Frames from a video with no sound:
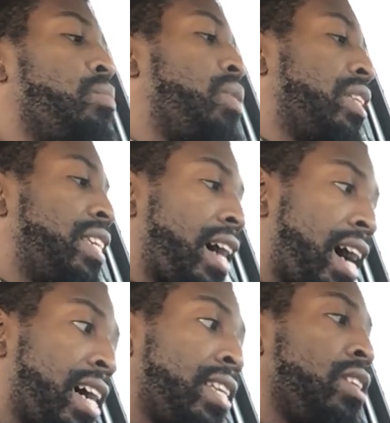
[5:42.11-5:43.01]
But
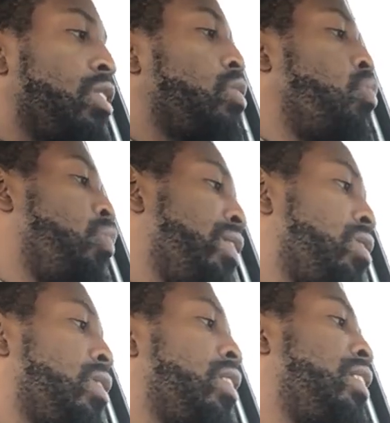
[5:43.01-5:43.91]
God
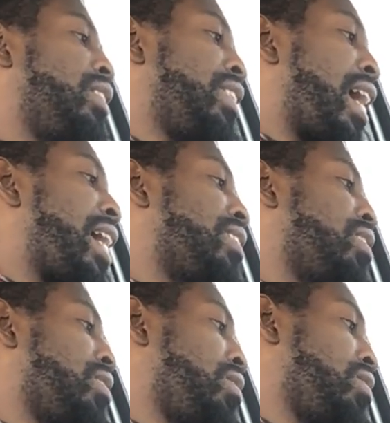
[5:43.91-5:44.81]
will
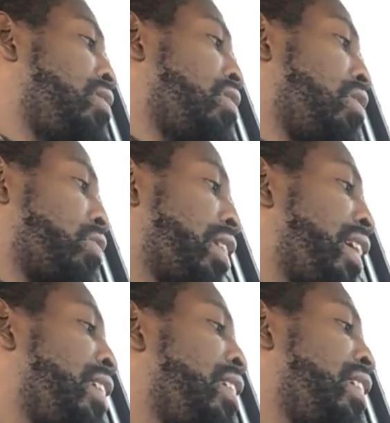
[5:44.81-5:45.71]
not.
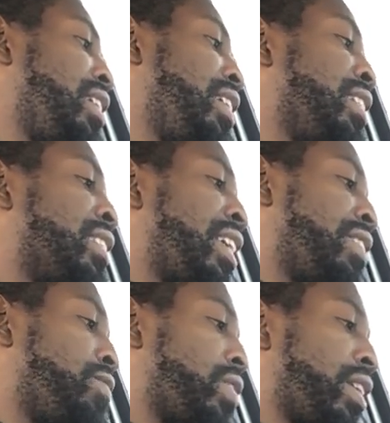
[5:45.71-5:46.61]
Okay? He is
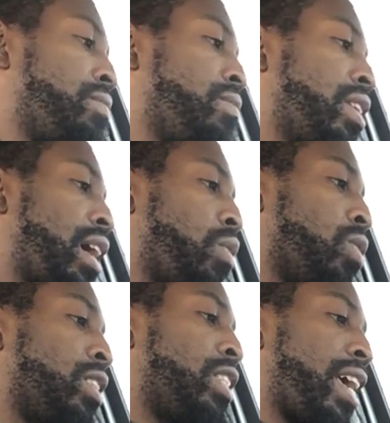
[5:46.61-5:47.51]
infinite. Now, I
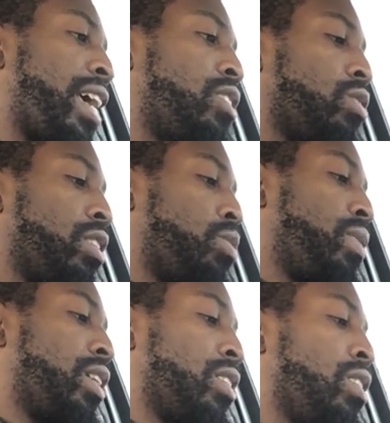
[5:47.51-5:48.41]
wanted to answer this
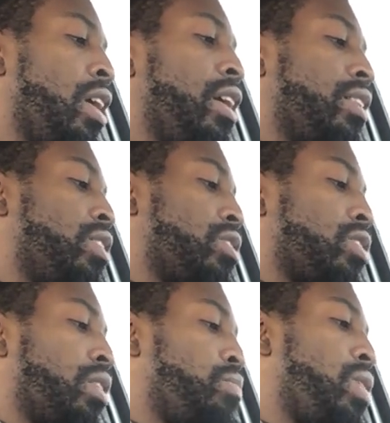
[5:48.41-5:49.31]
because there are
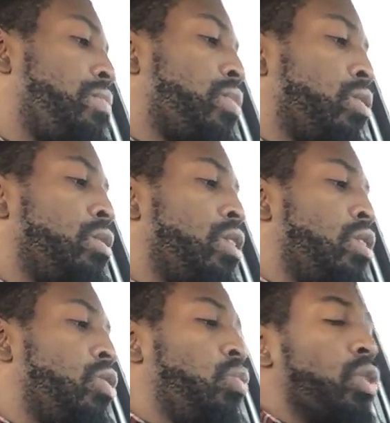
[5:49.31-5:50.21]
some people
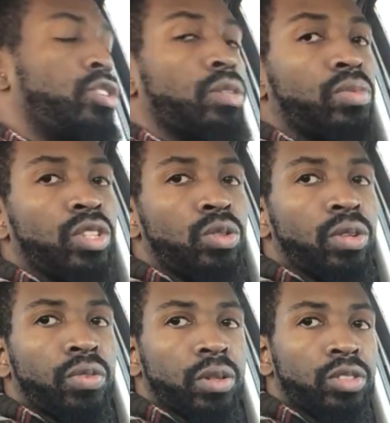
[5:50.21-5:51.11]
who worship the
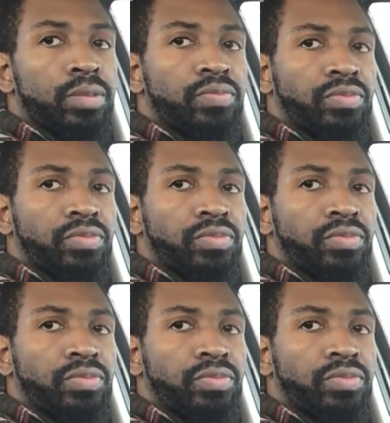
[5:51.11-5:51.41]
universe.